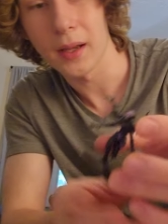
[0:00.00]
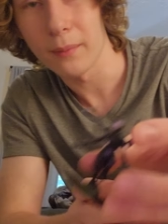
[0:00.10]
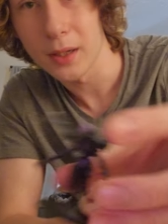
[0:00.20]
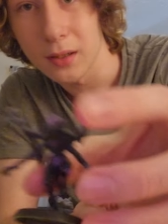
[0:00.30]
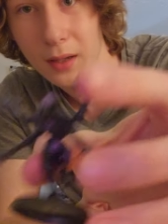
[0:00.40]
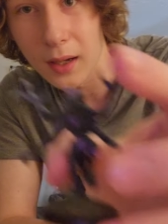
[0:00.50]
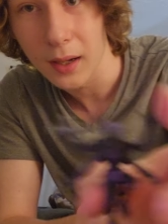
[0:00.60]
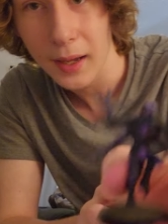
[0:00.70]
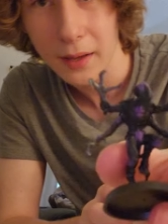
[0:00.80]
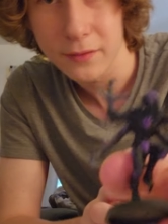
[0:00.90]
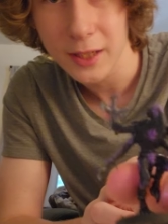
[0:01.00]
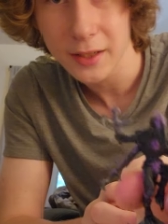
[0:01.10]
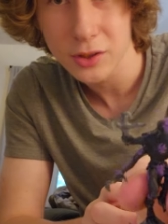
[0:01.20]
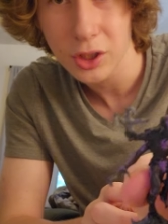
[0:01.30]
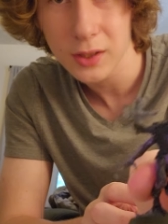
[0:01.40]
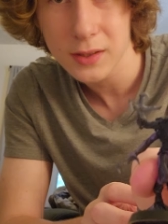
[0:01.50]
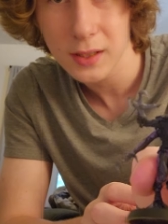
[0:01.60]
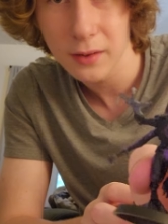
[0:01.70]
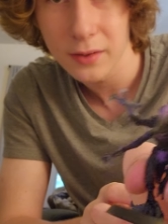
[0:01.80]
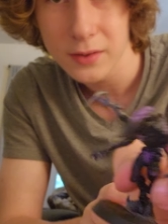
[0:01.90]
I got I have 10 Gene
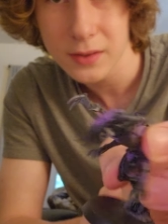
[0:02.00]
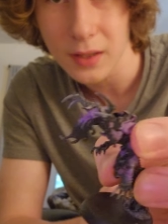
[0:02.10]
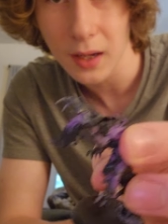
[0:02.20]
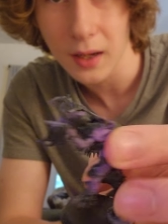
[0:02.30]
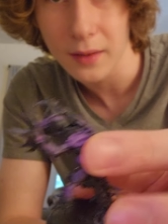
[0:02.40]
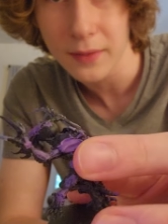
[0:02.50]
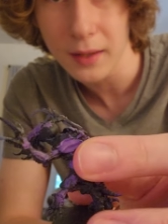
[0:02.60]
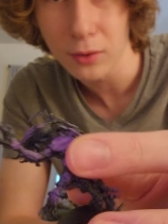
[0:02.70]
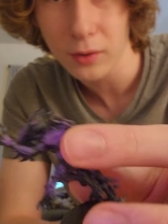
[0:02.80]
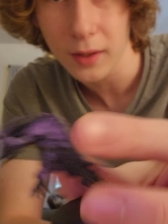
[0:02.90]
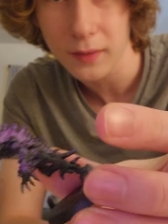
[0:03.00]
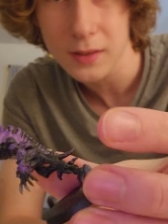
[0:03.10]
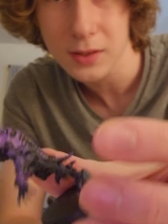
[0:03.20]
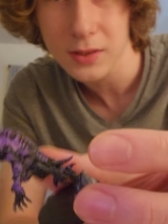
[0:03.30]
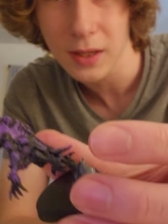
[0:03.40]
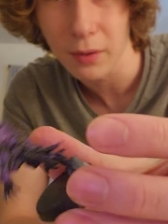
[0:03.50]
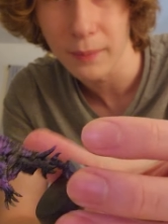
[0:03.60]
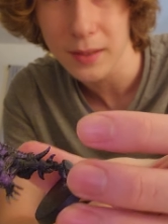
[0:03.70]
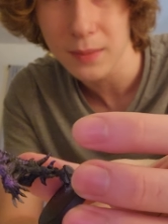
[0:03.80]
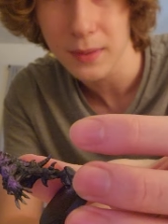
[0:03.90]
Stealers. They look like this because they were
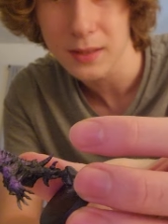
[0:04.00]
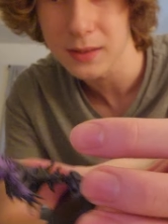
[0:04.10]
meant to be